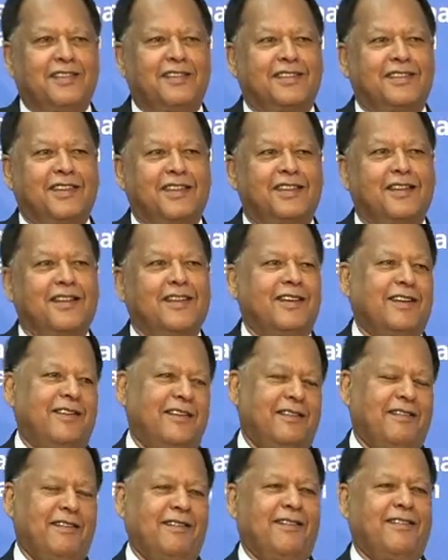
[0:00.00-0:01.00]
said
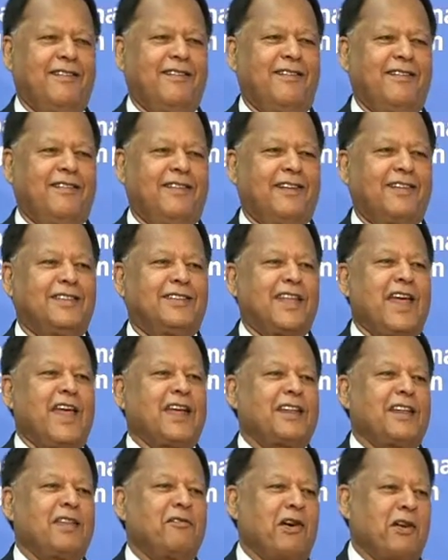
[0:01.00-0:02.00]

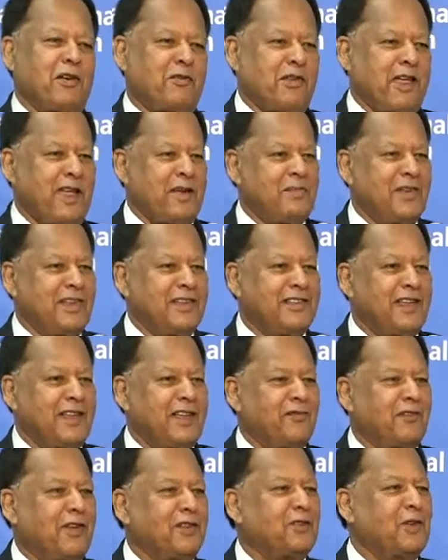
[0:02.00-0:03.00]
exactly what we had been
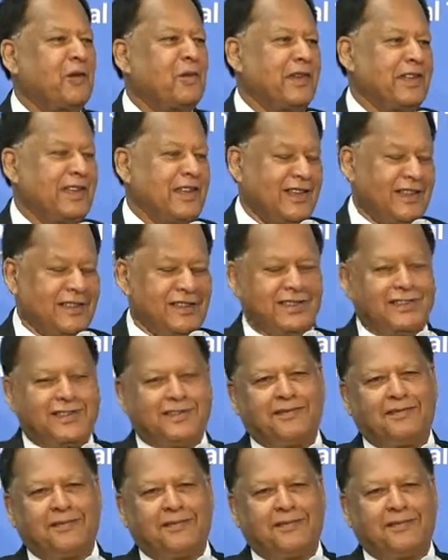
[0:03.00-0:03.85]
saying for so many years.